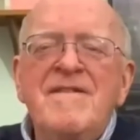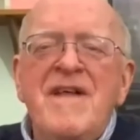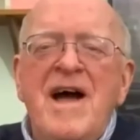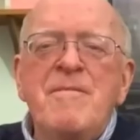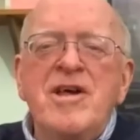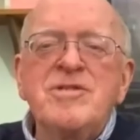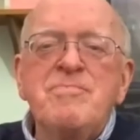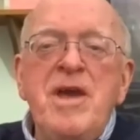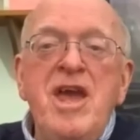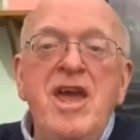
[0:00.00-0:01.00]
that must
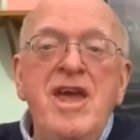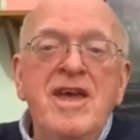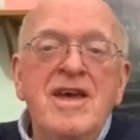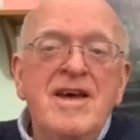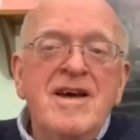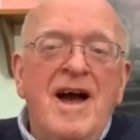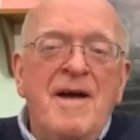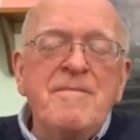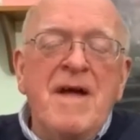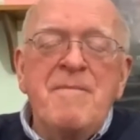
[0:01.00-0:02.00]
be,
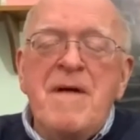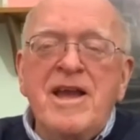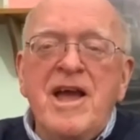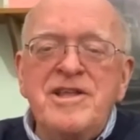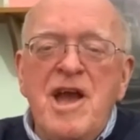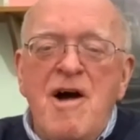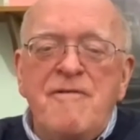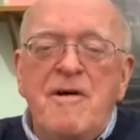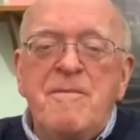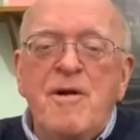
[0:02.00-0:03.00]
I'm not cutting you off
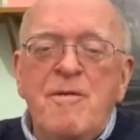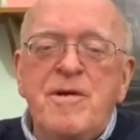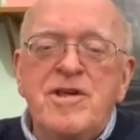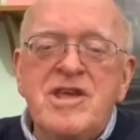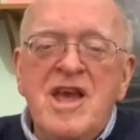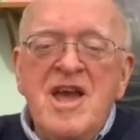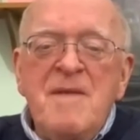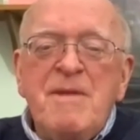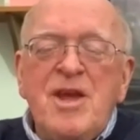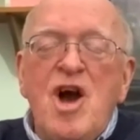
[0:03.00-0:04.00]
on purpose,
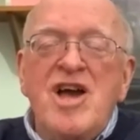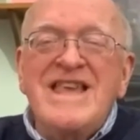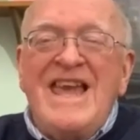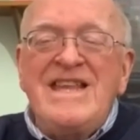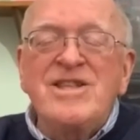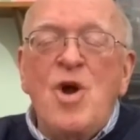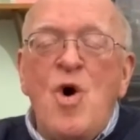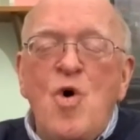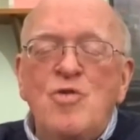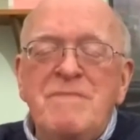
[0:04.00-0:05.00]
because he
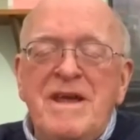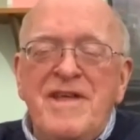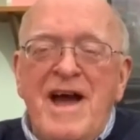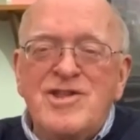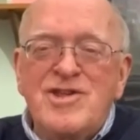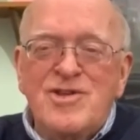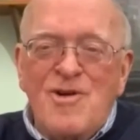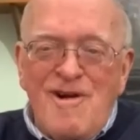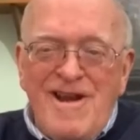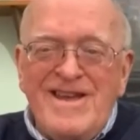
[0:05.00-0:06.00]
told me that
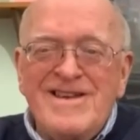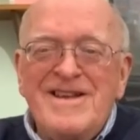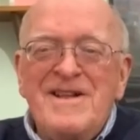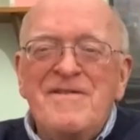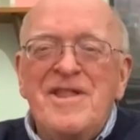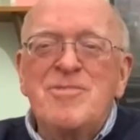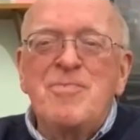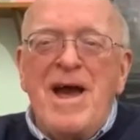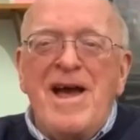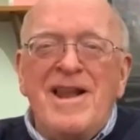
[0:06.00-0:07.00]
story
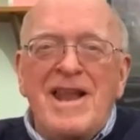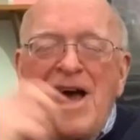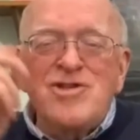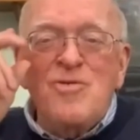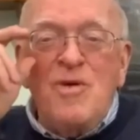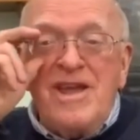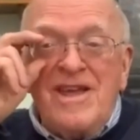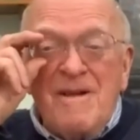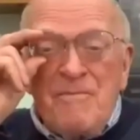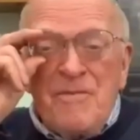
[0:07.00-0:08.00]
last week.
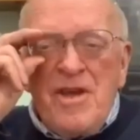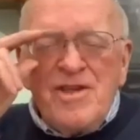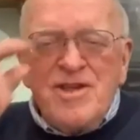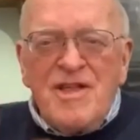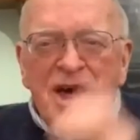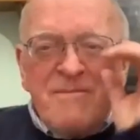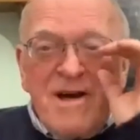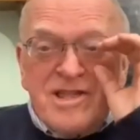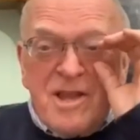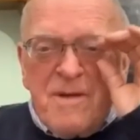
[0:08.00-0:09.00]
So that
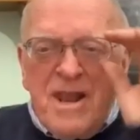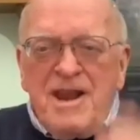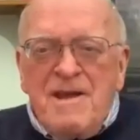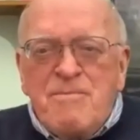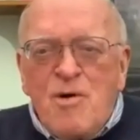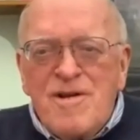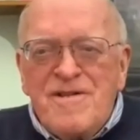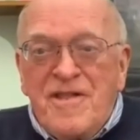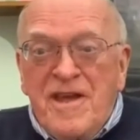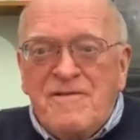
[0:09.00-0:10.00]
must have been an
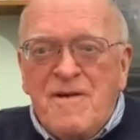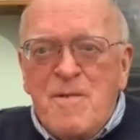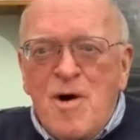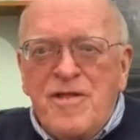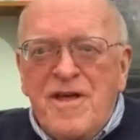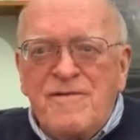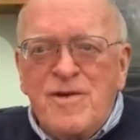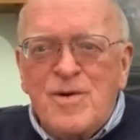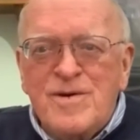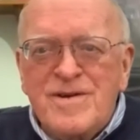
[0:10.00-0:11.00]
important thing for both of
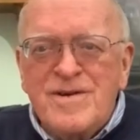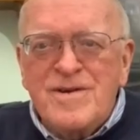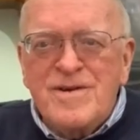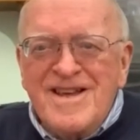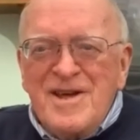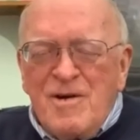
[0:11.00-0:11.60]
you.